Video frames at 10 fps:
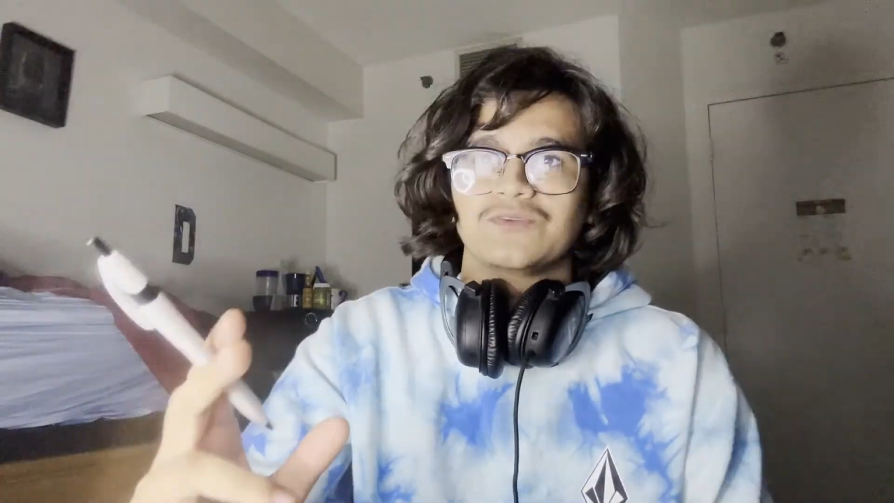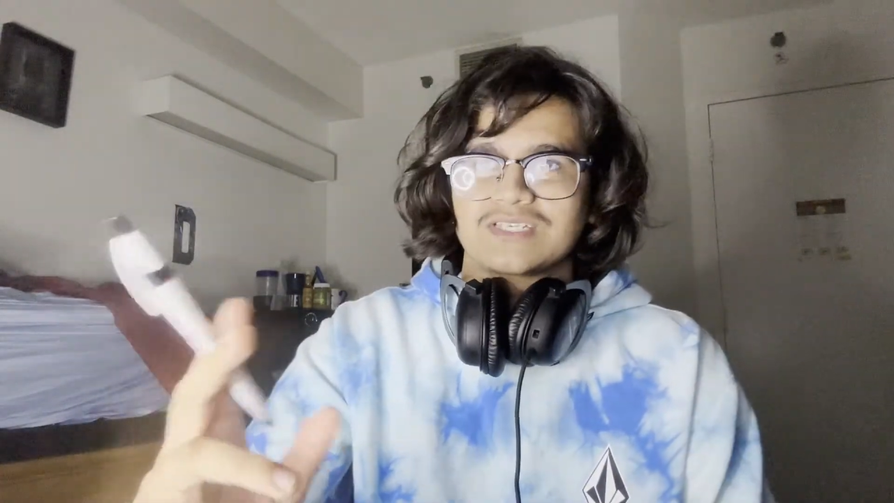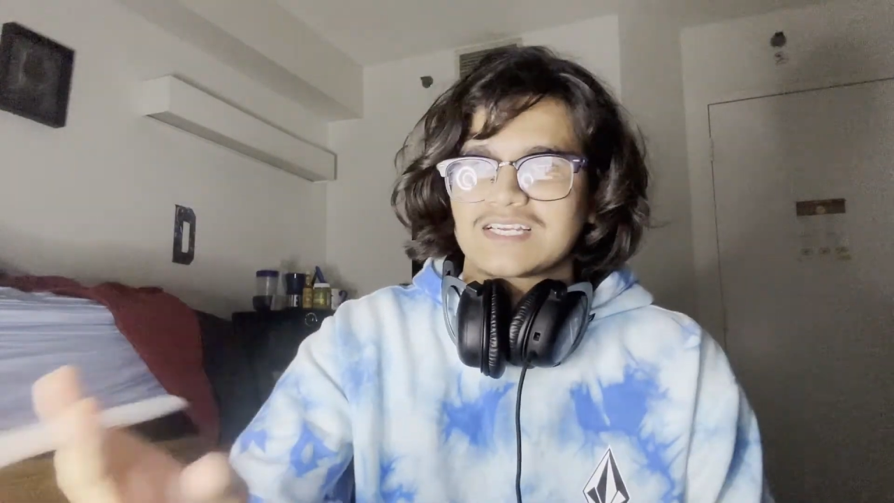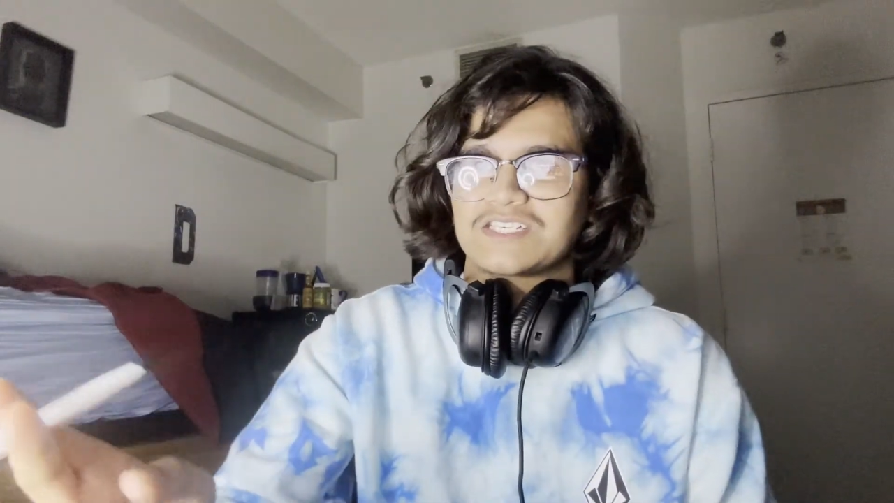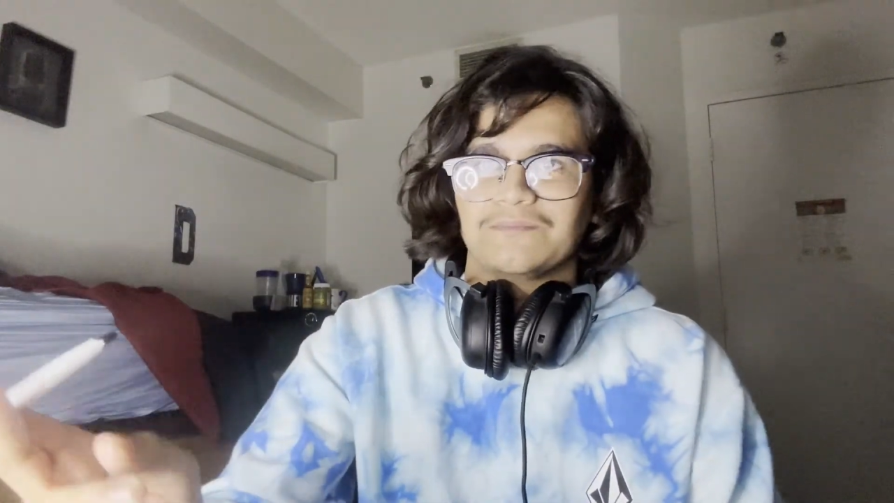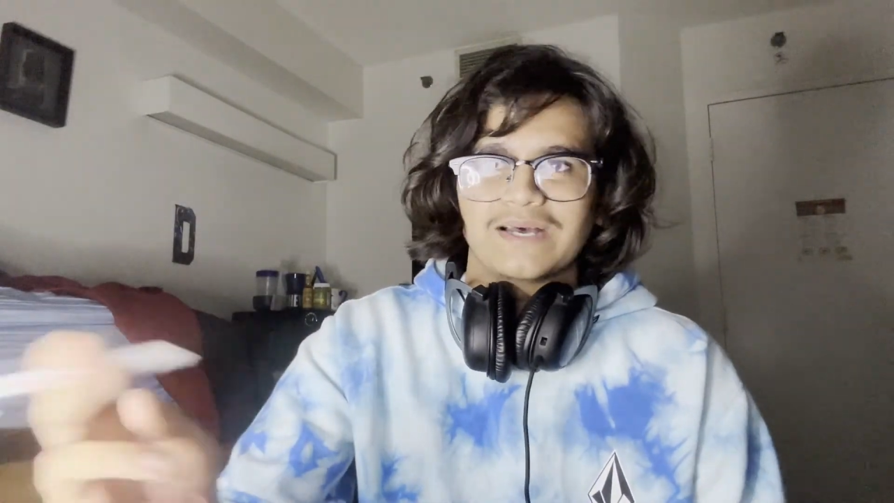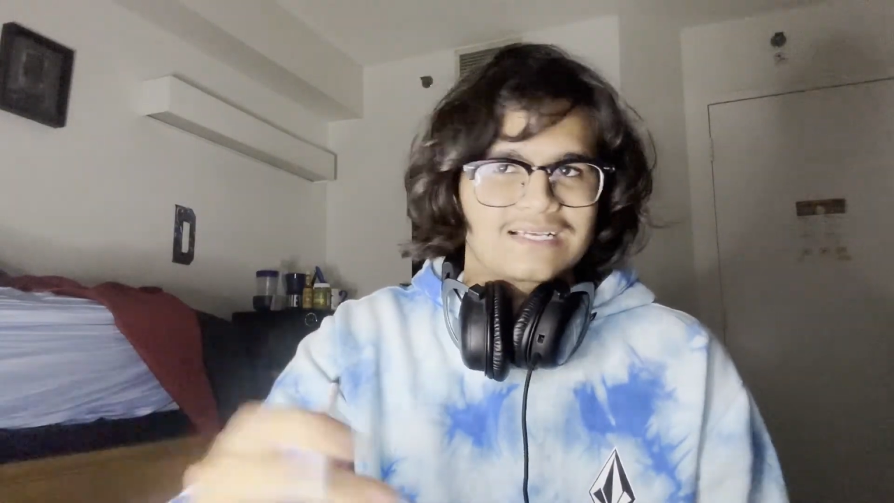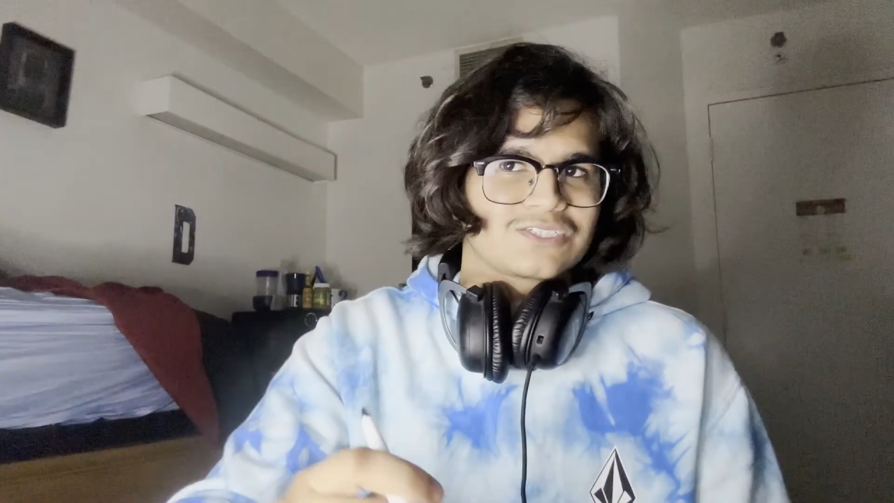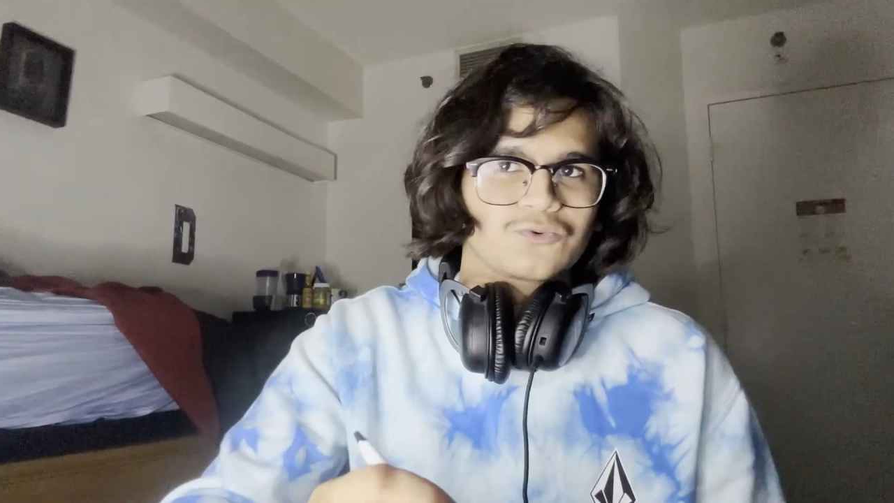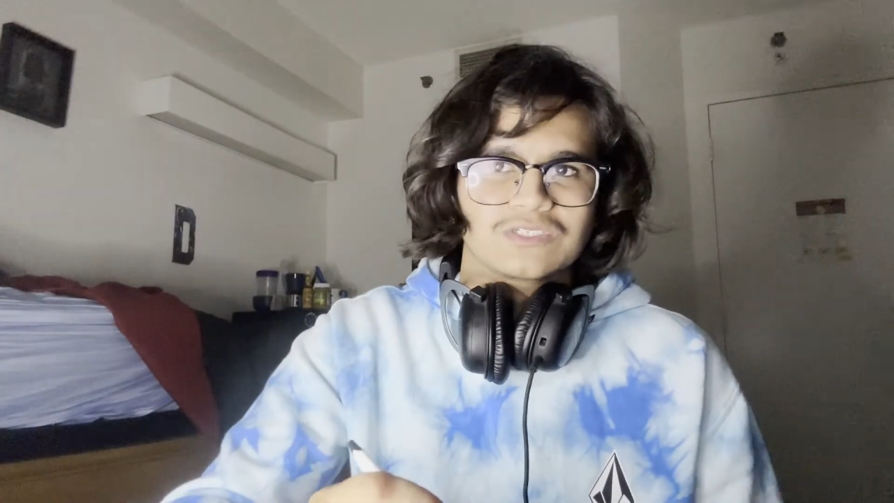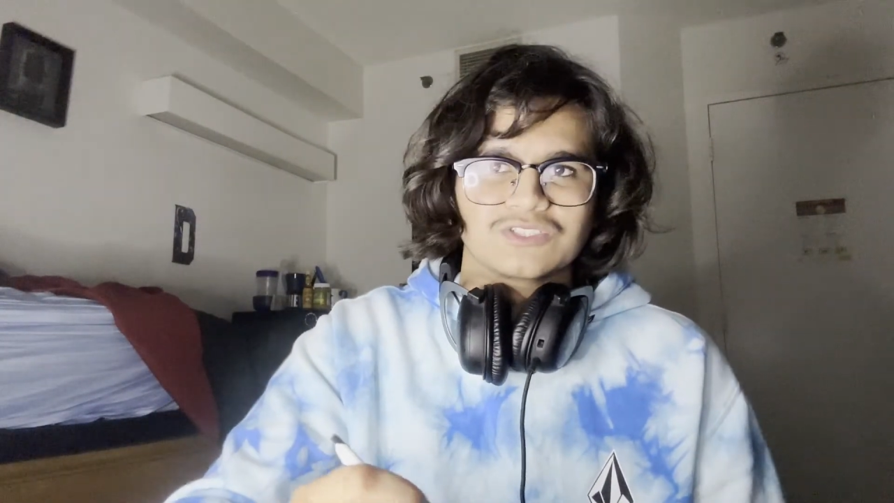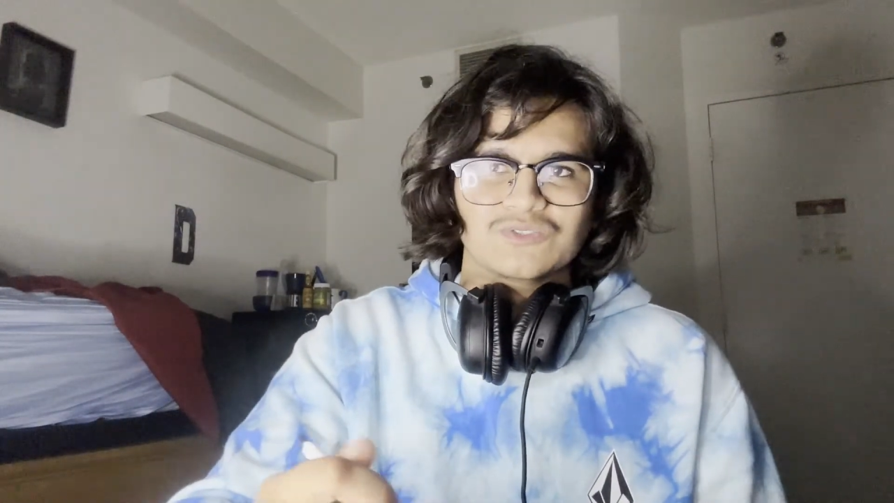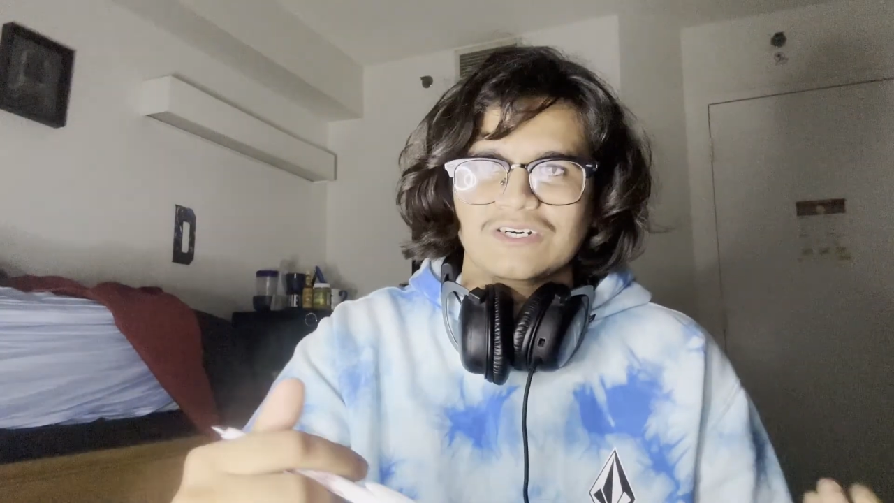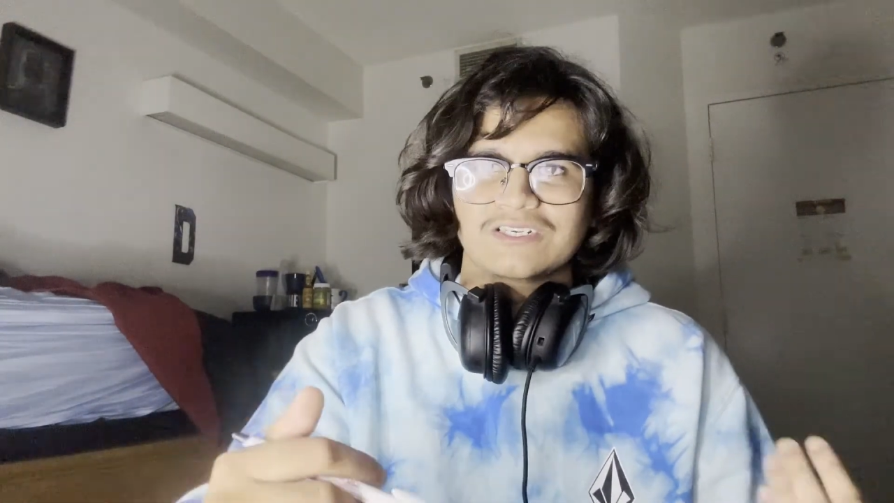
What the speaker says: There's actually a backstory to it.